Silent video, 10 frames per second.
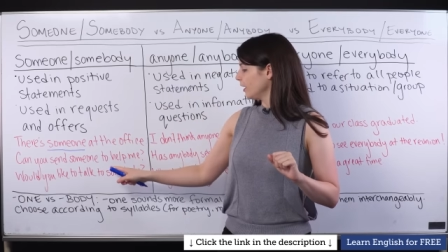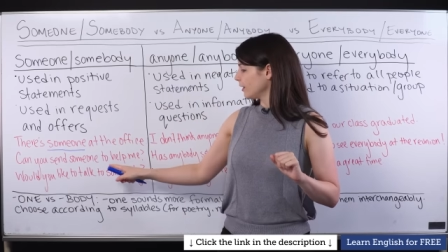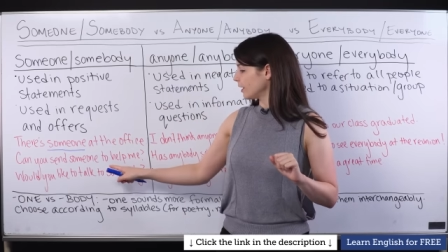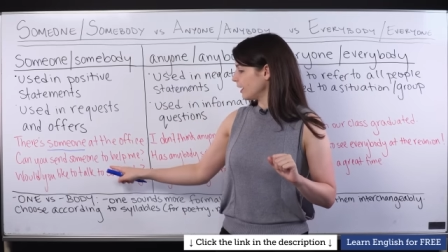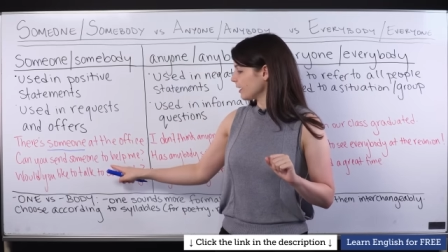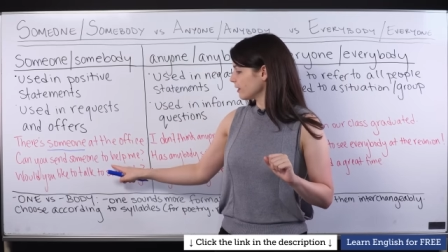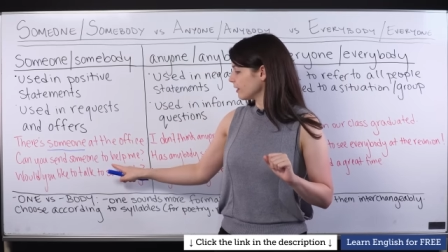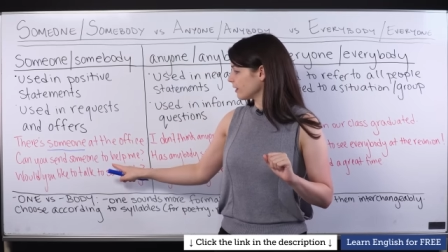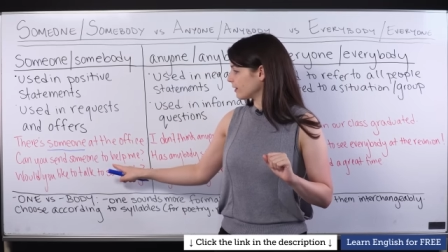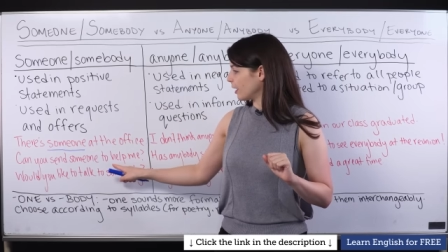The next
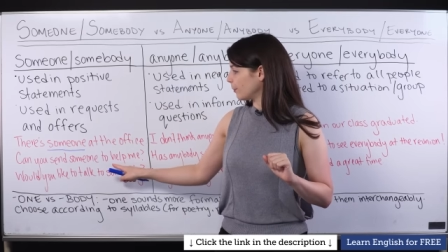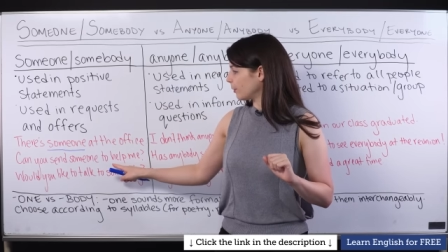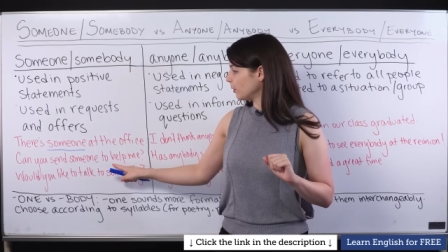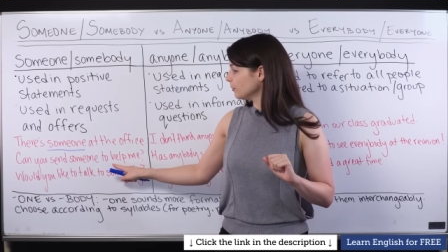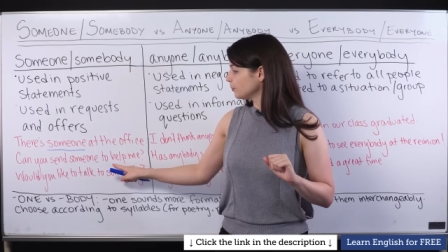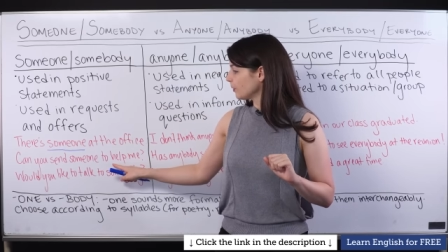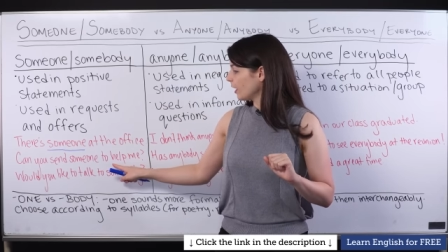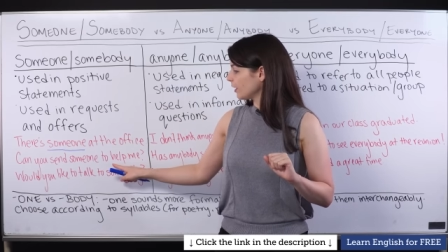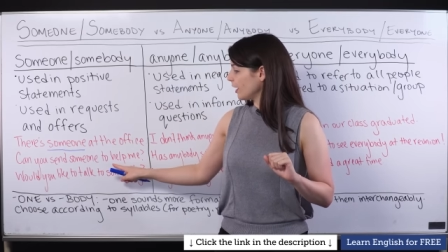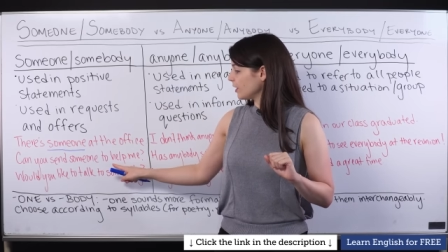example,
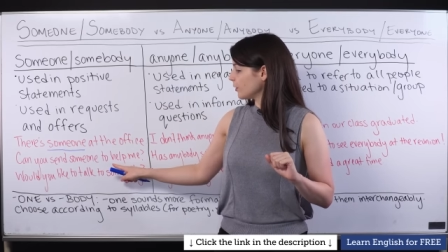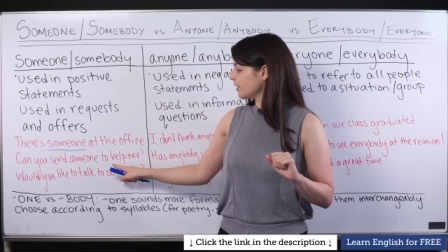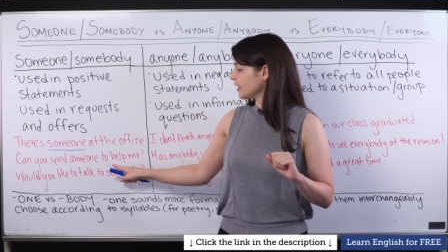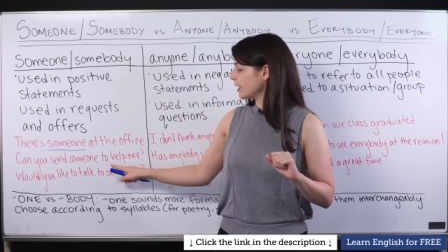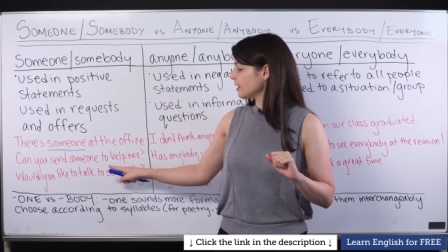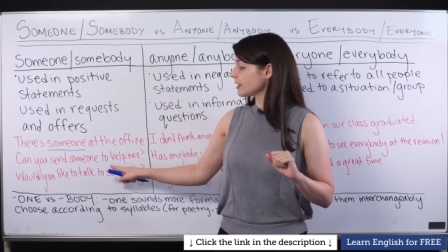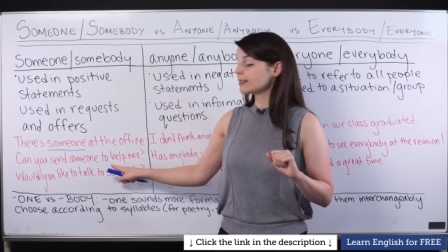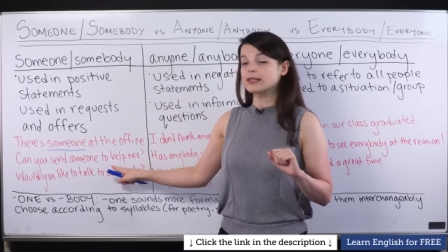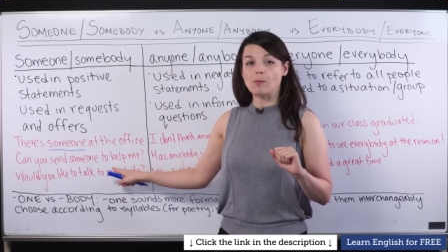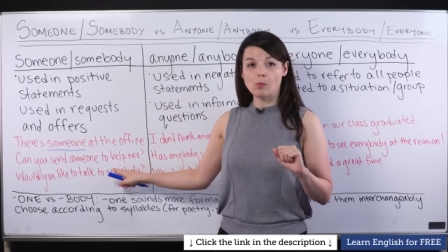can you send
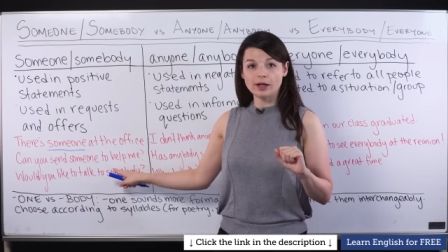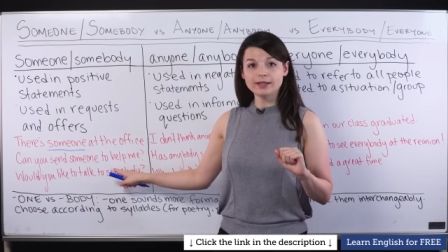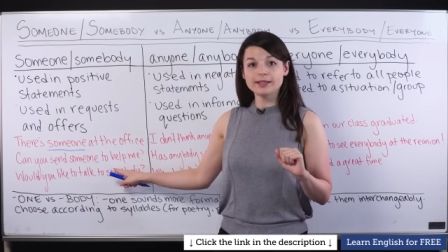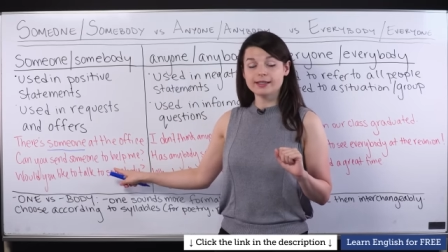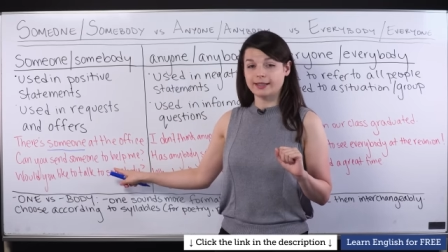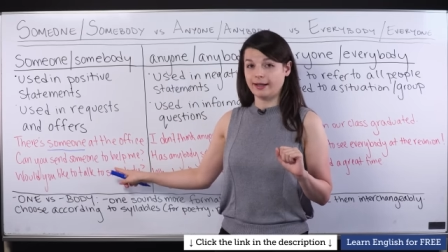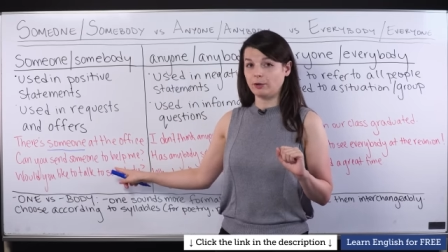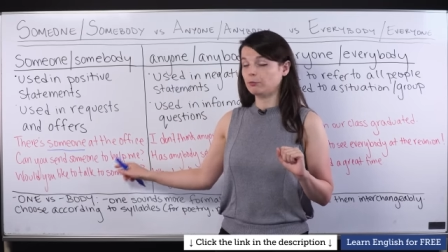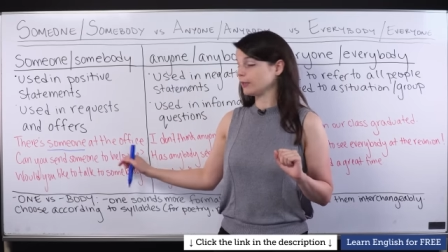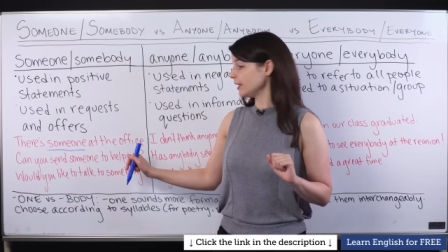someone to
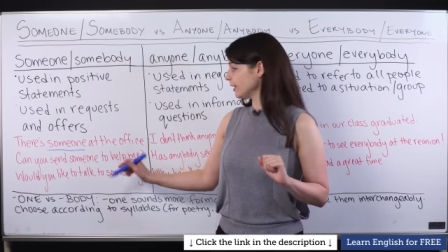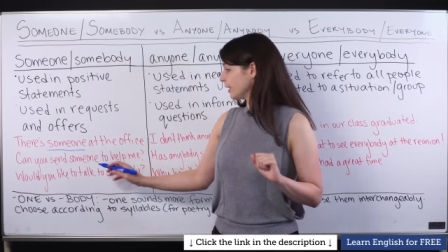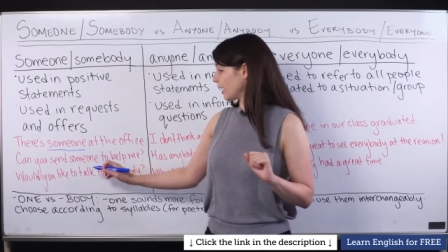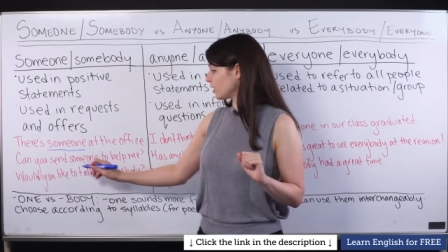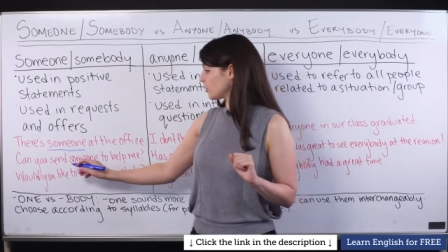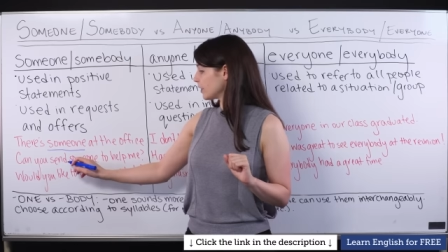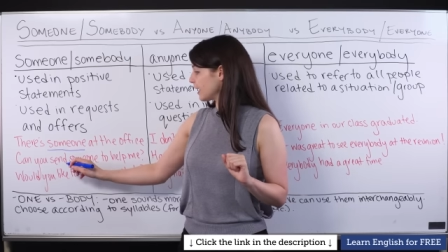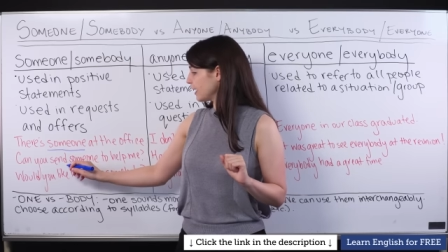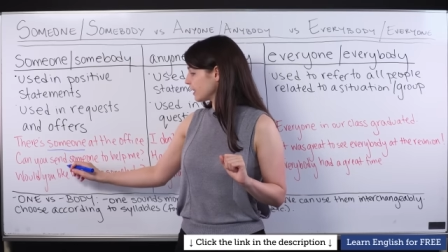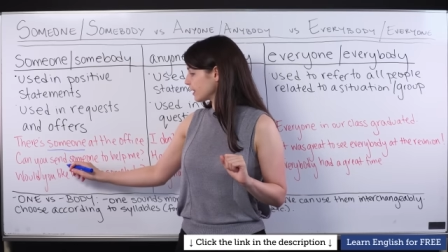help me? Can you
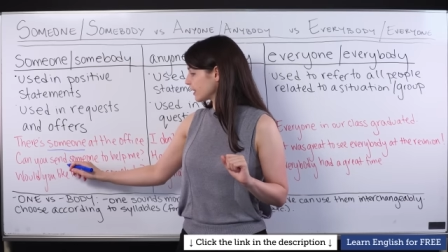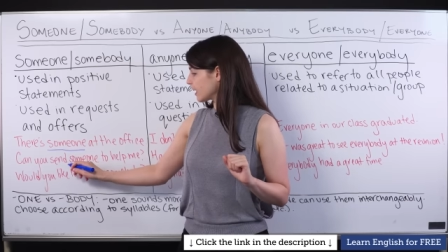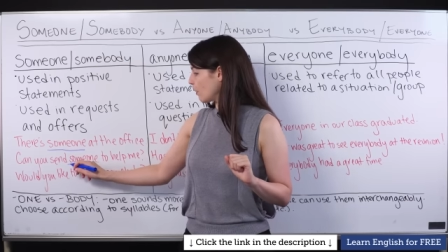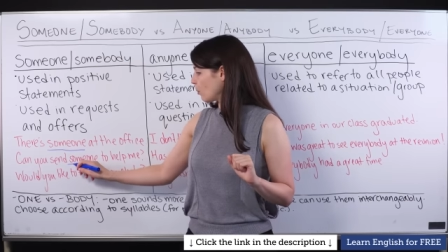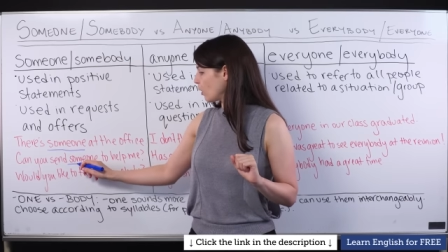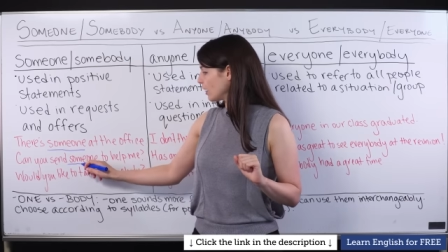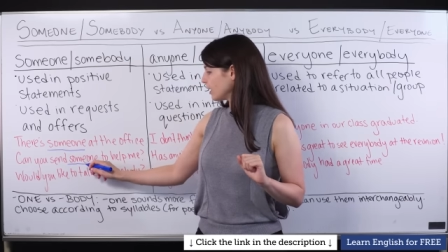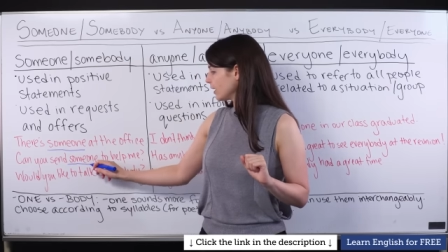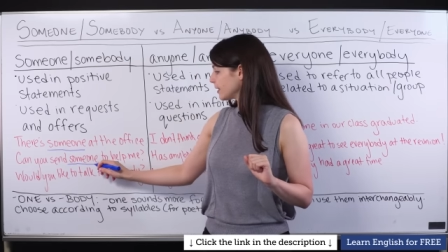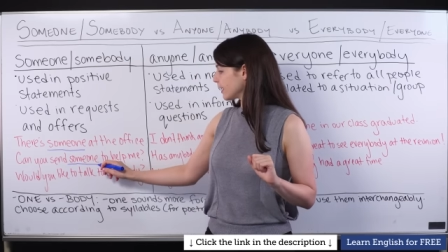send
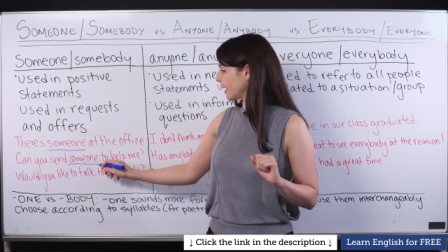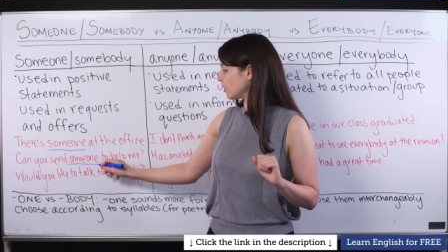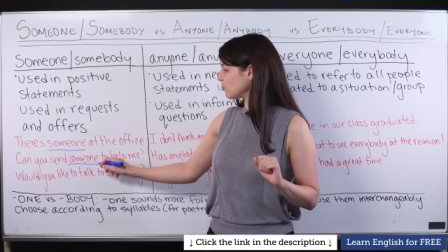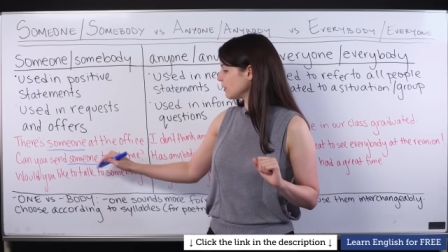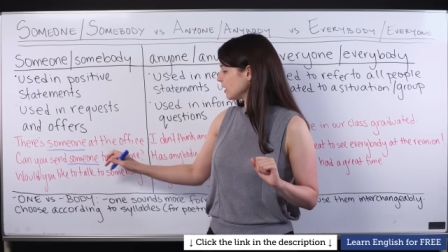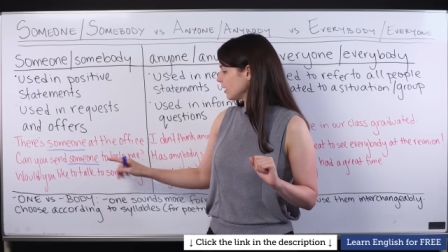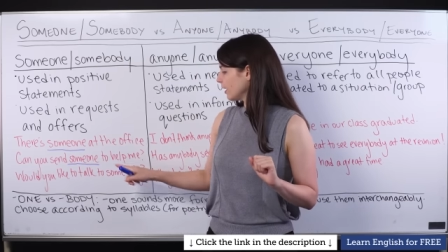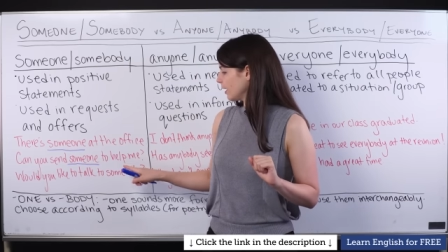someone to help me?